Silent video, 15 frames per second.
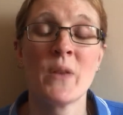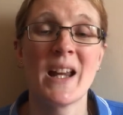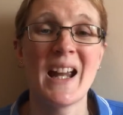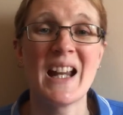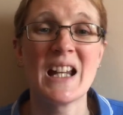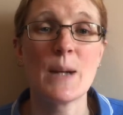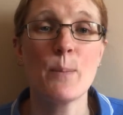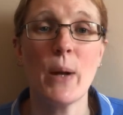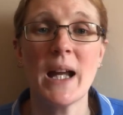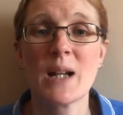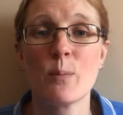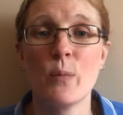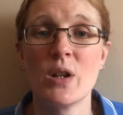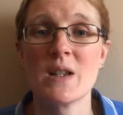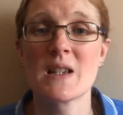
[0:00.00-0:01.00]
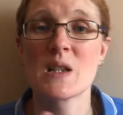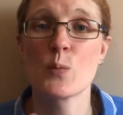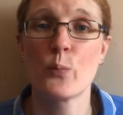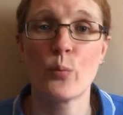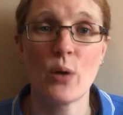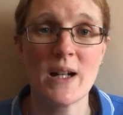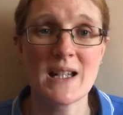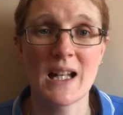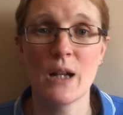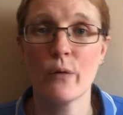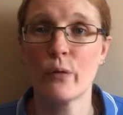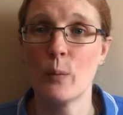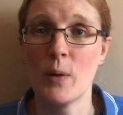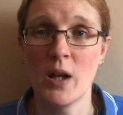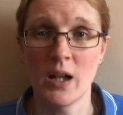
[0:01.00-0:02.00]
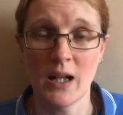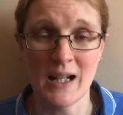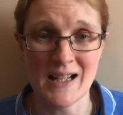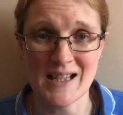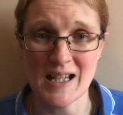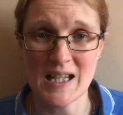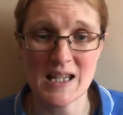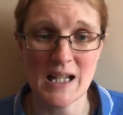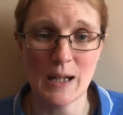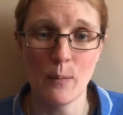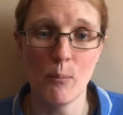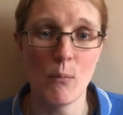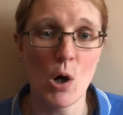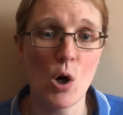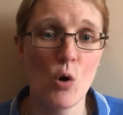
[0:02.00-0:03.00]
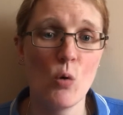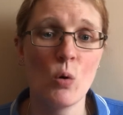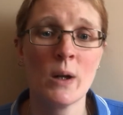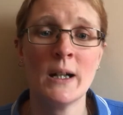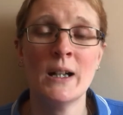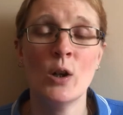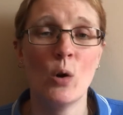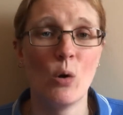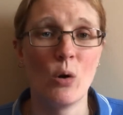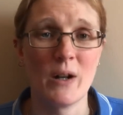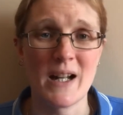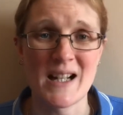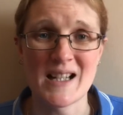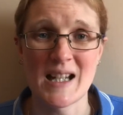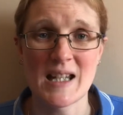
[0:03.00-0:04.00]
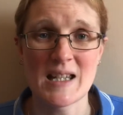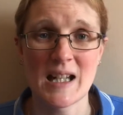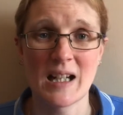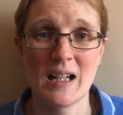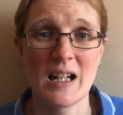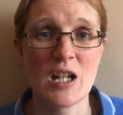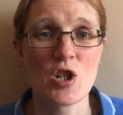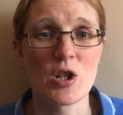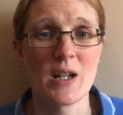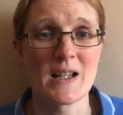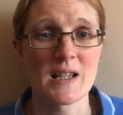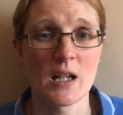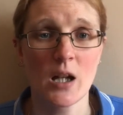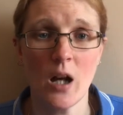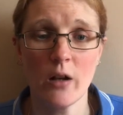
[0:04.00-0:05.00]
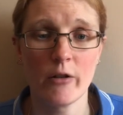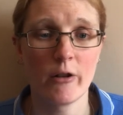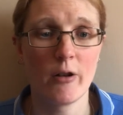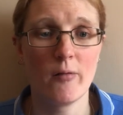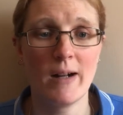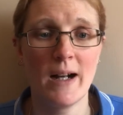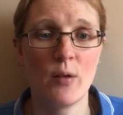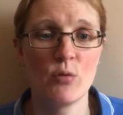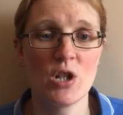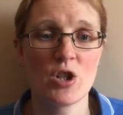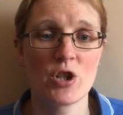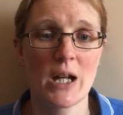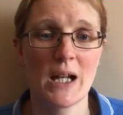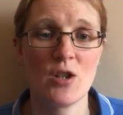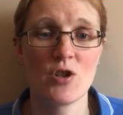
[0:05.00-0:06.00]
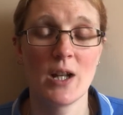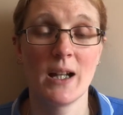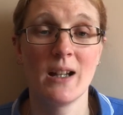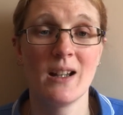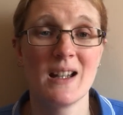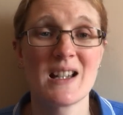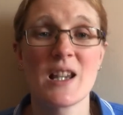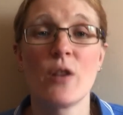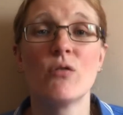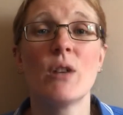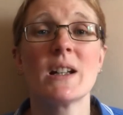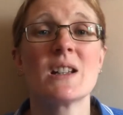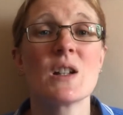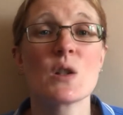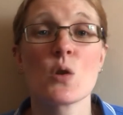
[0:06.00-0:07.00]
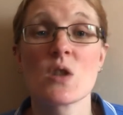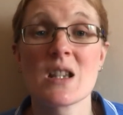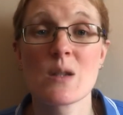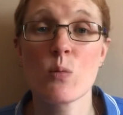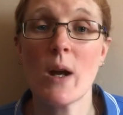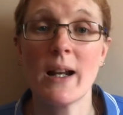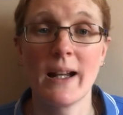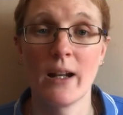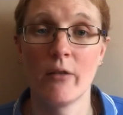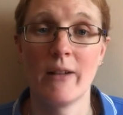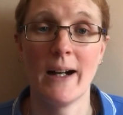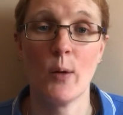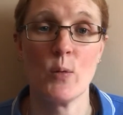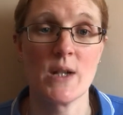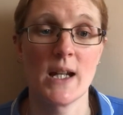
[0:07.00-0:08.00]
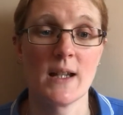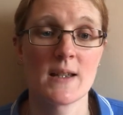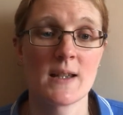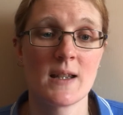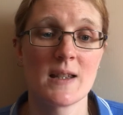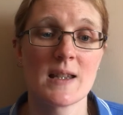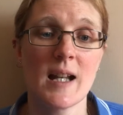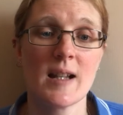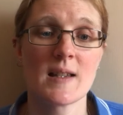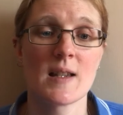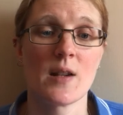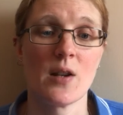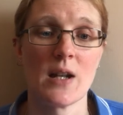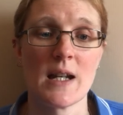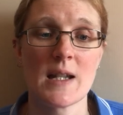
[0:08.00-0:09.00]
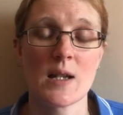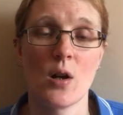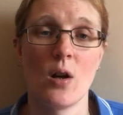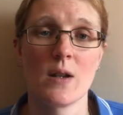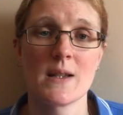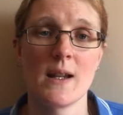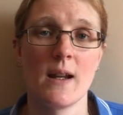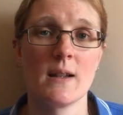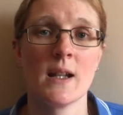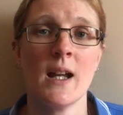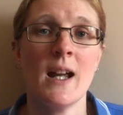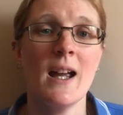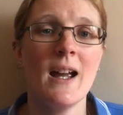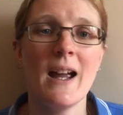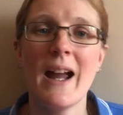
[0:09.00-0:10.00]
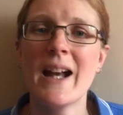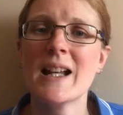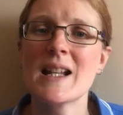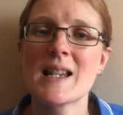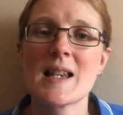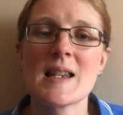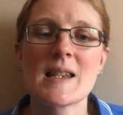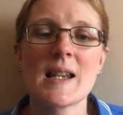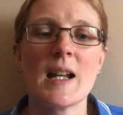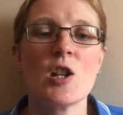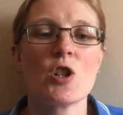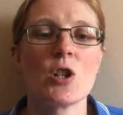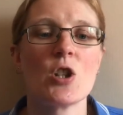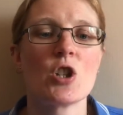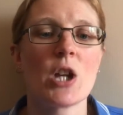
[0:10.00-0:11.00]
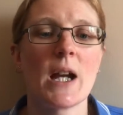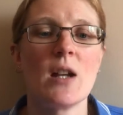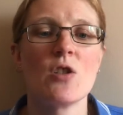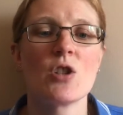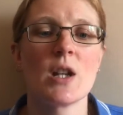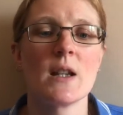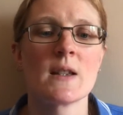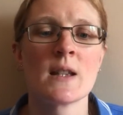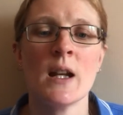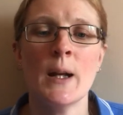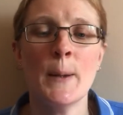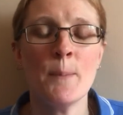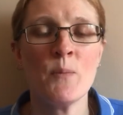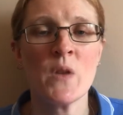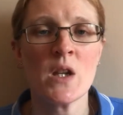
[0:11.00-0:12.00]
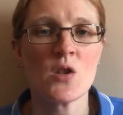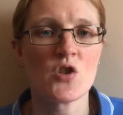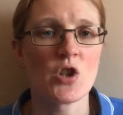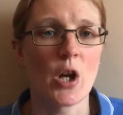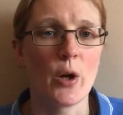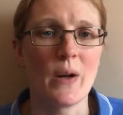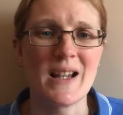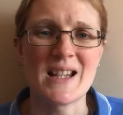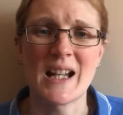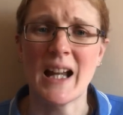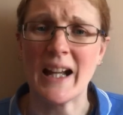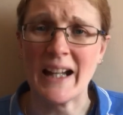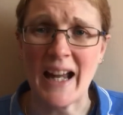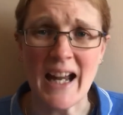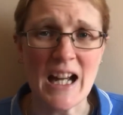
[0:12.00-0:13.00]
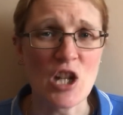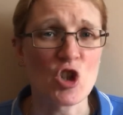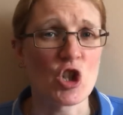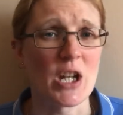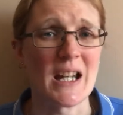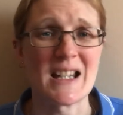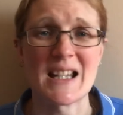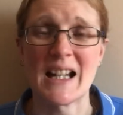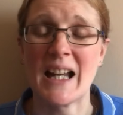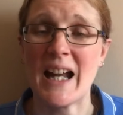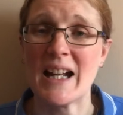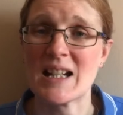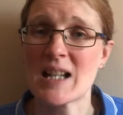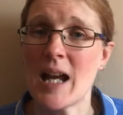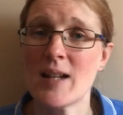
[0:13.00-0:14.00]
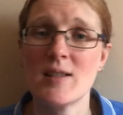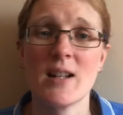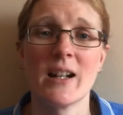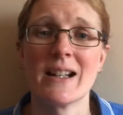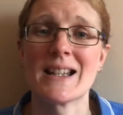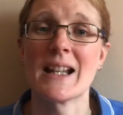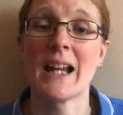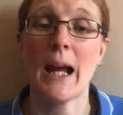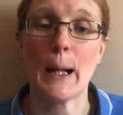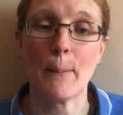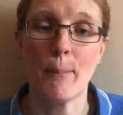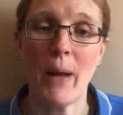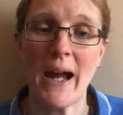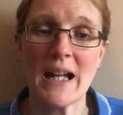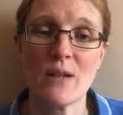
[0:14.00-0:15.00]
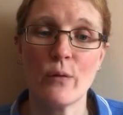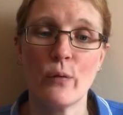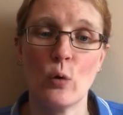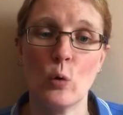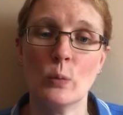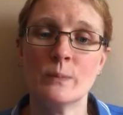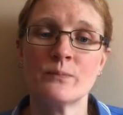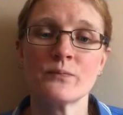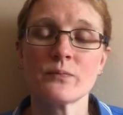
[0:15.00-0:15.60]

any pigment spreading from an existing mole or an existing lesion, is the colour around it changing? Is there redness or swelling around it? Has that suddenly started? Any sensation changes? So is it getting itchy? Is it getting tender? Is it getting painful?